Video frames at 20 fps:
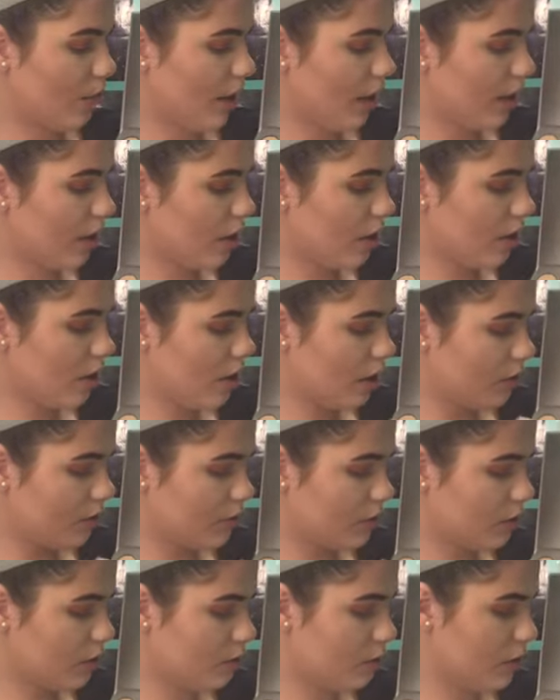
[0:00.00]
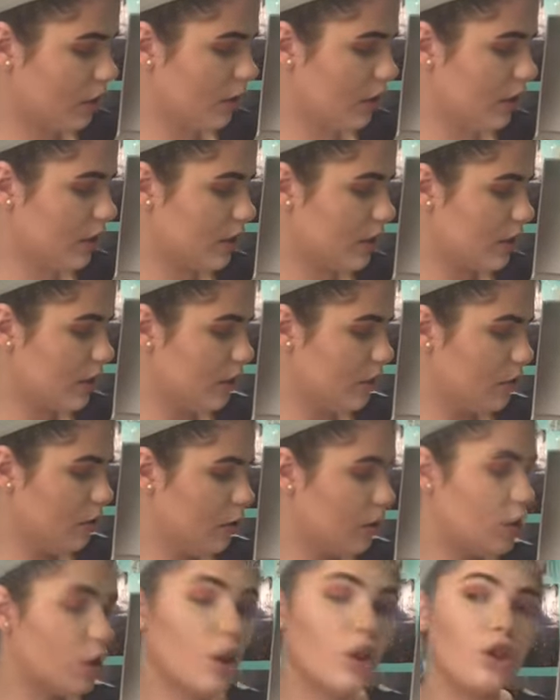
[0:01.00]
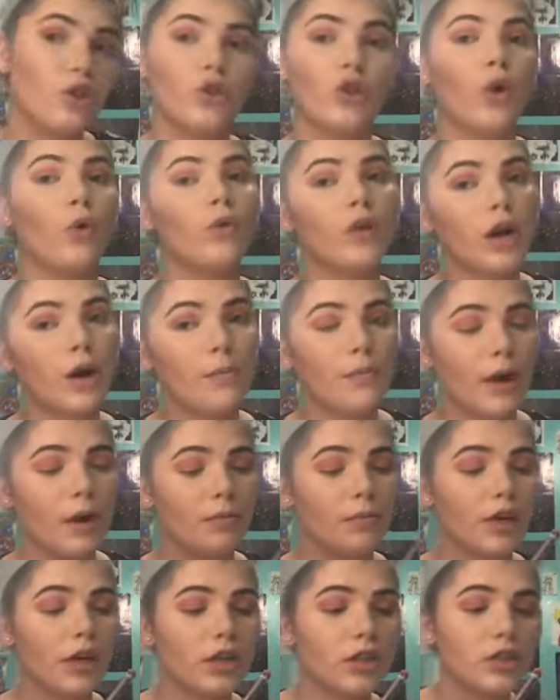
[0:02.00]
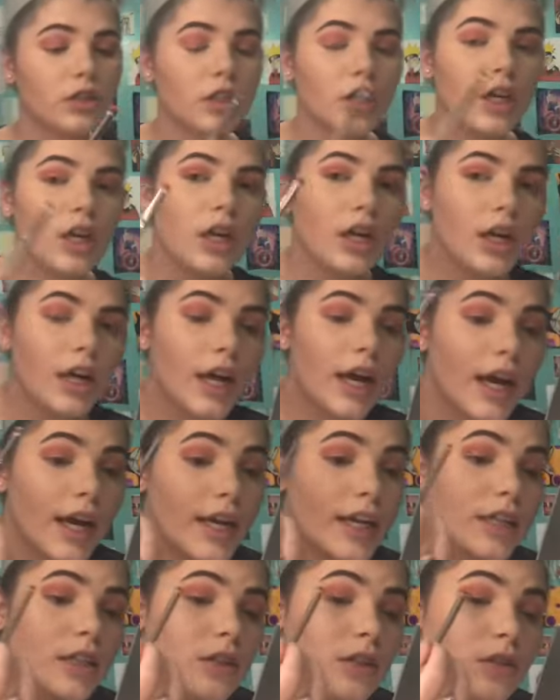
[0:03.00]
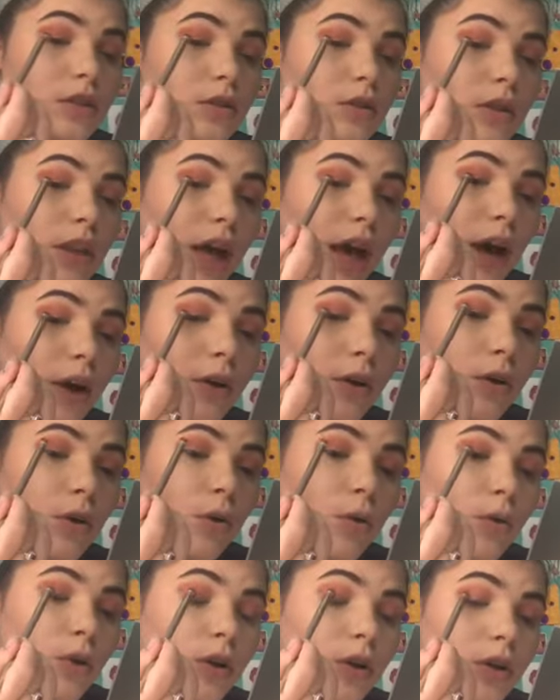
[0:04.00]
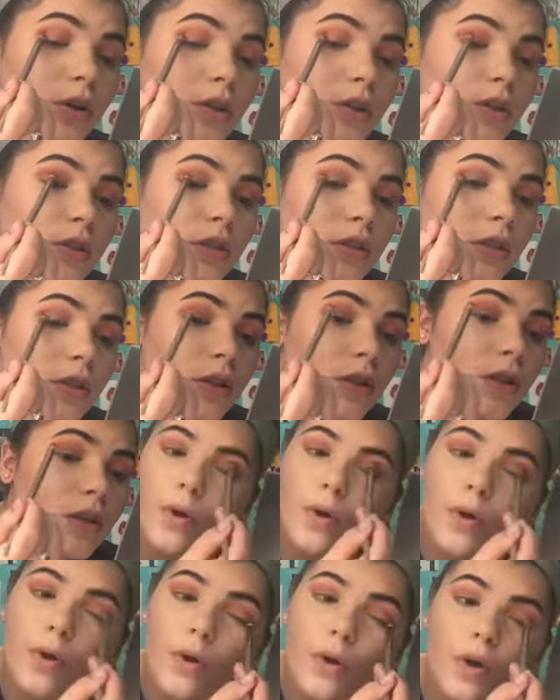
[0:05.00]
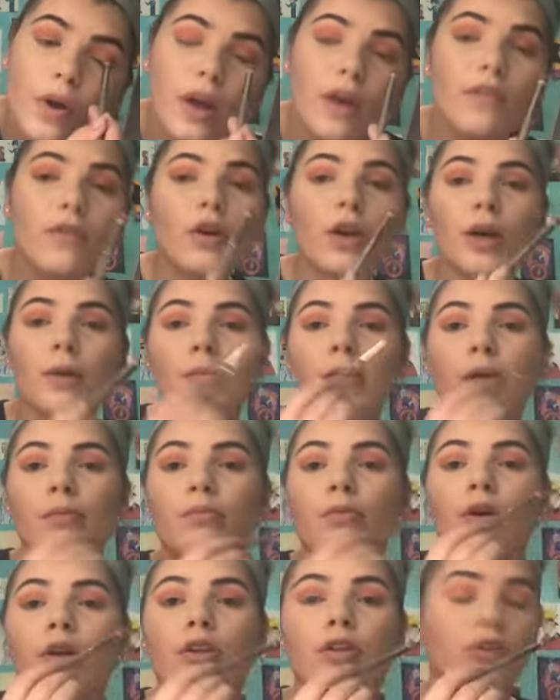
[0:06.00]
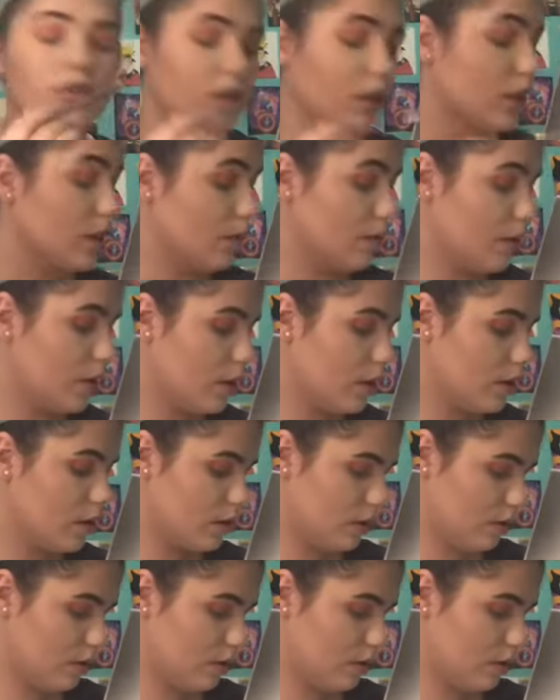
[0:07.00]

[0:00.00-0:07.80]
red color and I'm just gonna get these and load up my brush and do the outer corners. If you hear my brother's TV,